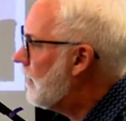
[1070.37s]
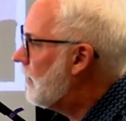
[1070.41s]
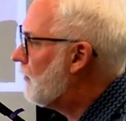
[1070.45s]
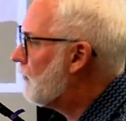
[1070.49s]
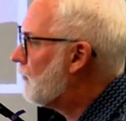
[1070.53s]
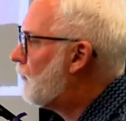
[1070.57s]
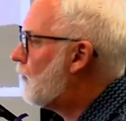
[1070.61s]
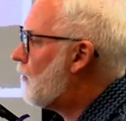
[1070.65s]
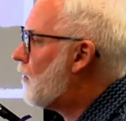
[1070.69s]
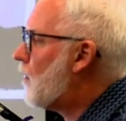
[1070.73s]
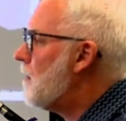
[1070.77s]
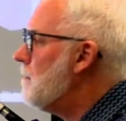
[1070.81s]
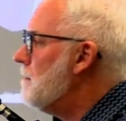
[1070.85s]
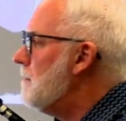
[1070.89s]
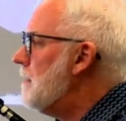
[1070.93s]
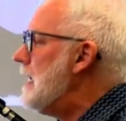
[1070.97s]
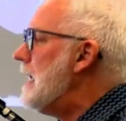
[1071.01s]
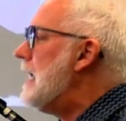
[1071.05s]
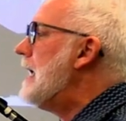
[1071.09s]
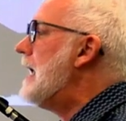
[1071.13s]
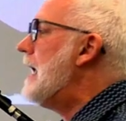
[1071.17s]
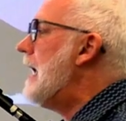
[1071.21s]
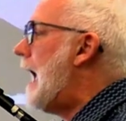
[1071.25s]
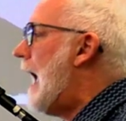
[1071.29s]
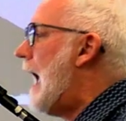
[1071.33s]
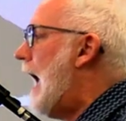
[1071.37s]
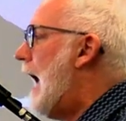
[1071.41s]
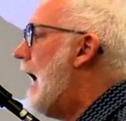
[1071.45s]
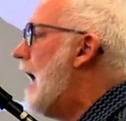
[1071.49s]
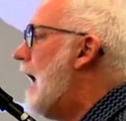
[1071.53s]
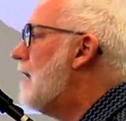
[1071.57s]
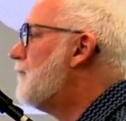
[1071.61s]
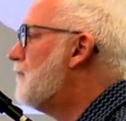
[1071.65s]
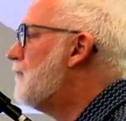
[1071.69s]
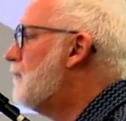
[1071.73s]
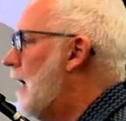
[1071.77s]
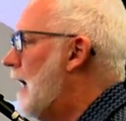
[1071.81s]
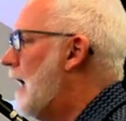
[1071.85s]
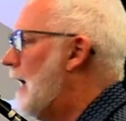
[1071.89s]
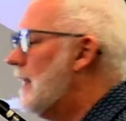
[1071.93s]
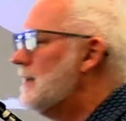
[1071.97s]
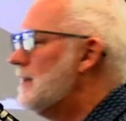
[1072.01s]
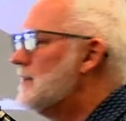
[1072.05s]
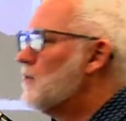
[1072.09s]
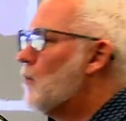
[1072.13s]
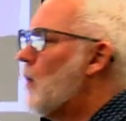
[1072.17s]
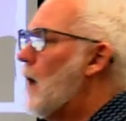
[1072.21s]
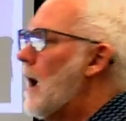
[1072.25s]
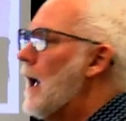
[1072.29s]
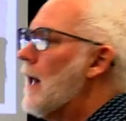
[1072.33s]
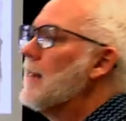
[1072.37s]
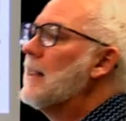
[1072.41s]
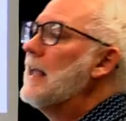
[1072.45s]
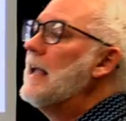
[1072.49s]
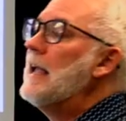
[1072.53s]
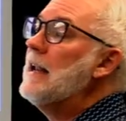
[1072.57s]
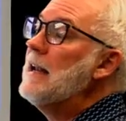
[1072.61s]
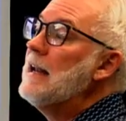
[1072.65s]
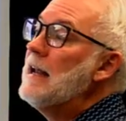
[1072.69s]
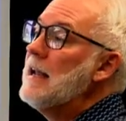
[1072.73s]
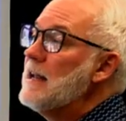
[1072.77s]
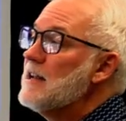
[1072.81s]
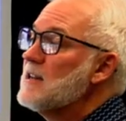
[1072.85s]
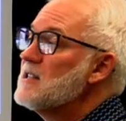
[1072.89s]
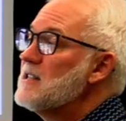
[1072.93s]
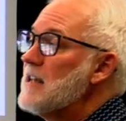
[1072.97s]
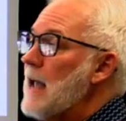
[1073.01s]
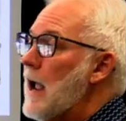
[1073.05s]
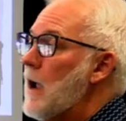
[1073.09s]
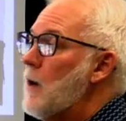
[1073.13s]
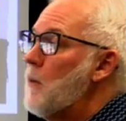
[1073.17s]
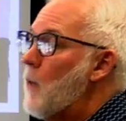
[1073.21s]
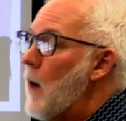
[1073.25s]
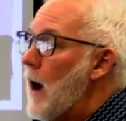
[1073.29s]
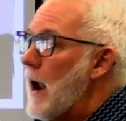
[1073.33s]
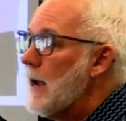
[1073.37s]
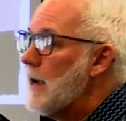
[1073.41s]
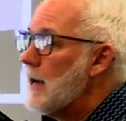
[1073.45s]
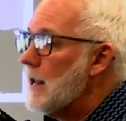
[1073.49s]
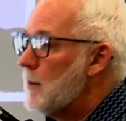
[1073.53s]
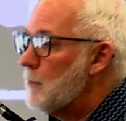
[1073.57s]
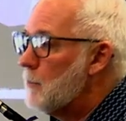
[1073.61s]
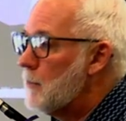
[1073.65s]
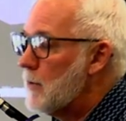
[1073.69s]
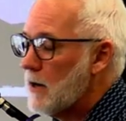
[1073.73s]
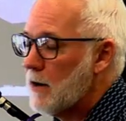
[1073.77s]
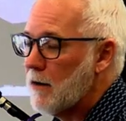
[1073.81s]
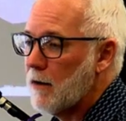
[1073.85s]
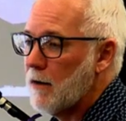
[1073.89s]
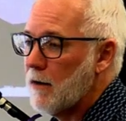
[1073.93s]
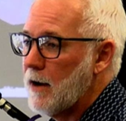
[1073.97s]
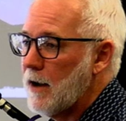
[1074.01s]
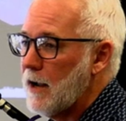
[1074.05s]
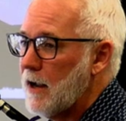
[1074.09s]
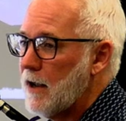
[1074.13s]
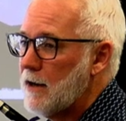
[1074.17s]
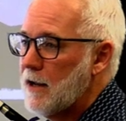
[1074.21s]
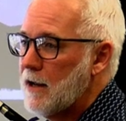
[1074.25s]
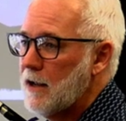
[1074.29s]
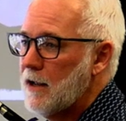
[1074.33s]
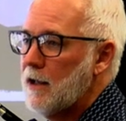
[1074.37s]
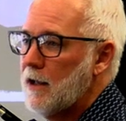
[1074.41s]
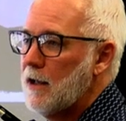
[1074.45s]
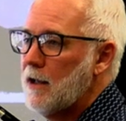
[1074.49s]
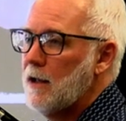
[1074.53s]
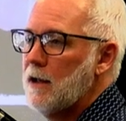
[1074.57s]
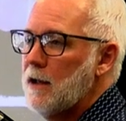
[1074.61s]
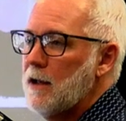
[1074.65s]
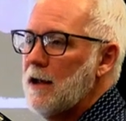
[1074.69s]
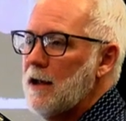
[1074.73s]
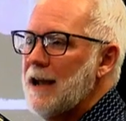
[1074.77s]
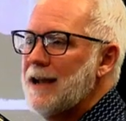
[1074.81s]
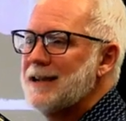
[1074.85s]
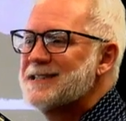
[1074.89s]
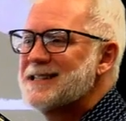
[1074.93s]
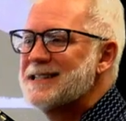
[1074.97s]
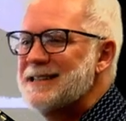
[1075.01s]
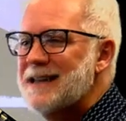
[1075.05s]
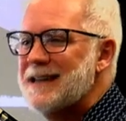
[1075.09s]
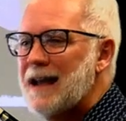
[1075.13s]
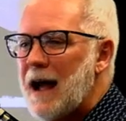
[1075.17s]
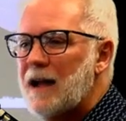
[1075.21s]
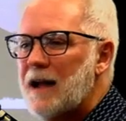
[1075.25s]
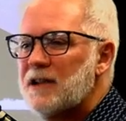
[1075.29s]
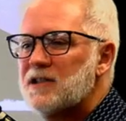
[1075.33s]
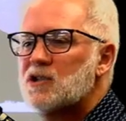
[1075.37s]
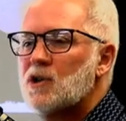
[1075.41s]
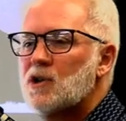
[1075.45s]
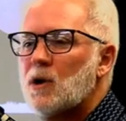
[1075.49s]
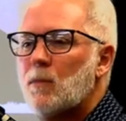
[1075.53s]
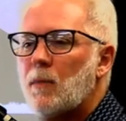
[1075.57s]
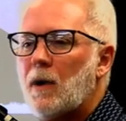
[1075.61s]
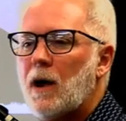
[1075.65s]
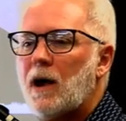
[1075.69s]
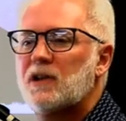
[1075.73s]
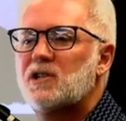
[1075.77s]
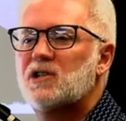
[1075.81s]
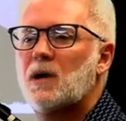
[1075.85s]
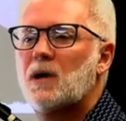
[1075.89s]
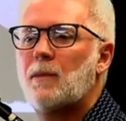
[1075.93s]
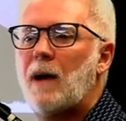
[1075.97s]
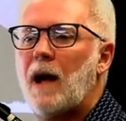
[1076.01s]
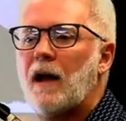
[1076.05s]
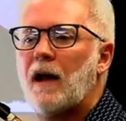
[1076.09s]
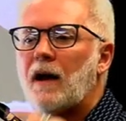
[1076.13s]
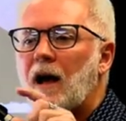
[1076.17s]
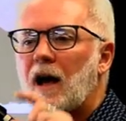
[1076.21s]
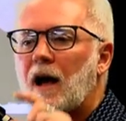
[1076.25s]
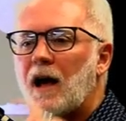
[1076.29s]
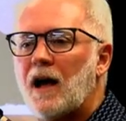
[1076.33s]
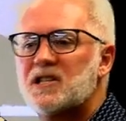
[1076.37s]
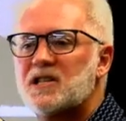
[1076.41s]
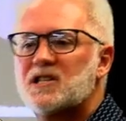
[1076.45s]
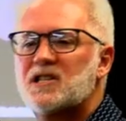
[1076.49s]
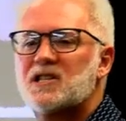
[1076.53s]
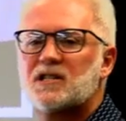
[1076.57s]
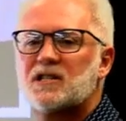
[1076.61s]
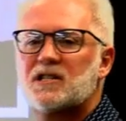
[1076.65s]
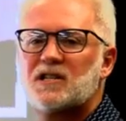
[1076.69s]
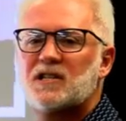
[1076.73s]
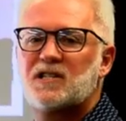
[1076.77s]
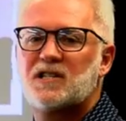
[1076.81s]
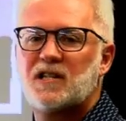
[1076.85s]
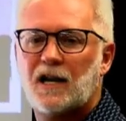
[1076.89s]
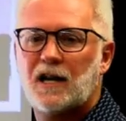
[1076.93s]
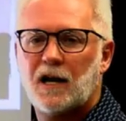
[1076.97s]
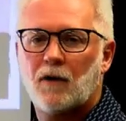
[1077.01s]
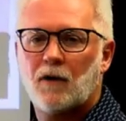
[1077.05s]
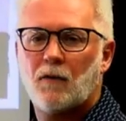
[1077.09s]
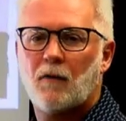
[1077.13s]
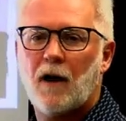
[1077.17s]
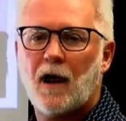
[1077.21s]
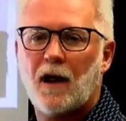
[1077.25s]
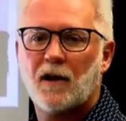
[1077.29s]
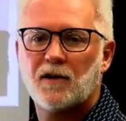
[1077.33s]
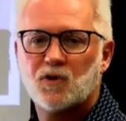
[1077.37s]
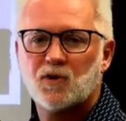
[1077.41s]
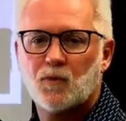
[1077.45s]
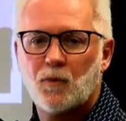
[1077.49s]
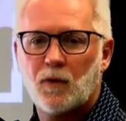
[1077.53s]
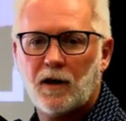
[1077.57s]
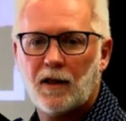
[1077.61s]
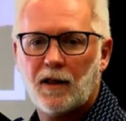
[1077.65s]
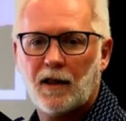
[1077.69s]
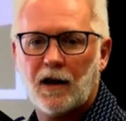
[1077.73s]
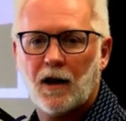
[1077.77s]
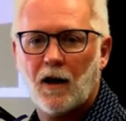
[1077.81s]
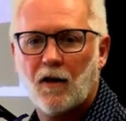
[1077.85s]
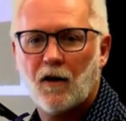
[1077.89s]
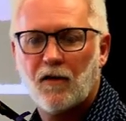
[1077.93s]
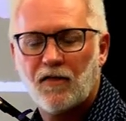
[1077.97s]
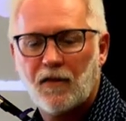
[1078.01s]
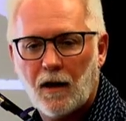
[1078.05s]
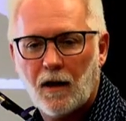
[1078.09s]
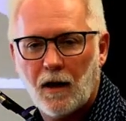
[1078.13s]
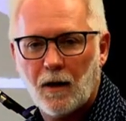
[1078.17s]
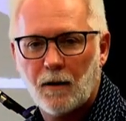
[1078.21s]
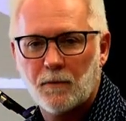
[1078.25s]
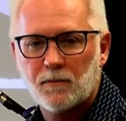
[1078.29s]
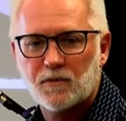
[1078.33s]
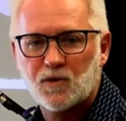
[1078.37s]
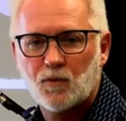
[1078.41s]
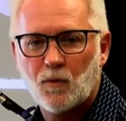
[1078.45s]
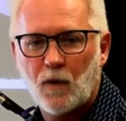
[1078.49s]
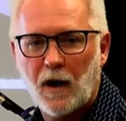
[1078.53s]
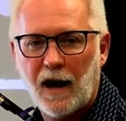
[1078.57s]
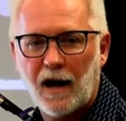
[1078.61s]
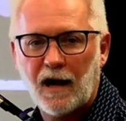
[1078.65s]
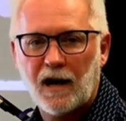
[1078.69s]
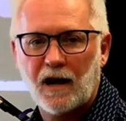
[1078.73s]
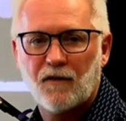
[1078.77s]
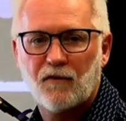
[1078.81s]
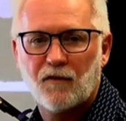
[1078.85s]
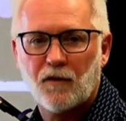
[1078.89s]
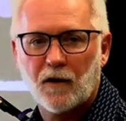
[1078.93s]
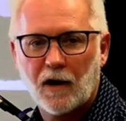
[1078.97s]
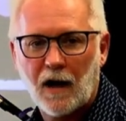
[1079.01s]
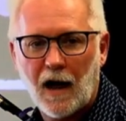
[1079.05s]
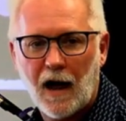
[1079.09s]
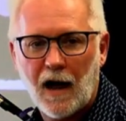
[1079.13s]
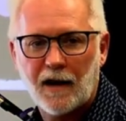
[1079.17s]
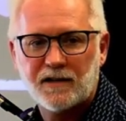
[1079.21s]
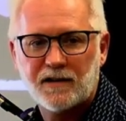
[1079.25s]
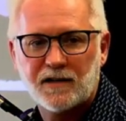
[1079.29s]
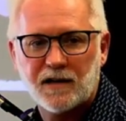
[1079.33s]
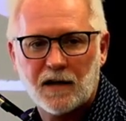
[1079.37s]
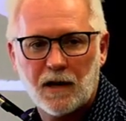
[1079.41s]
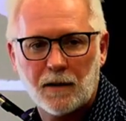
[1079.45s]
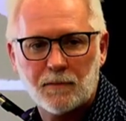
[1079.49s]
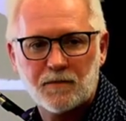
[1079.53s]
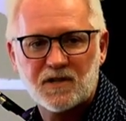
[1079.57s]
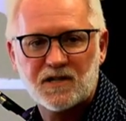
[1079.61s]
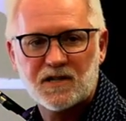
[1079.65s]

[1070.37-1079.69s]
for me, Advent, while it is a waiting period, it's not so much about us sitting around twiddling our thumbs waiting for God to come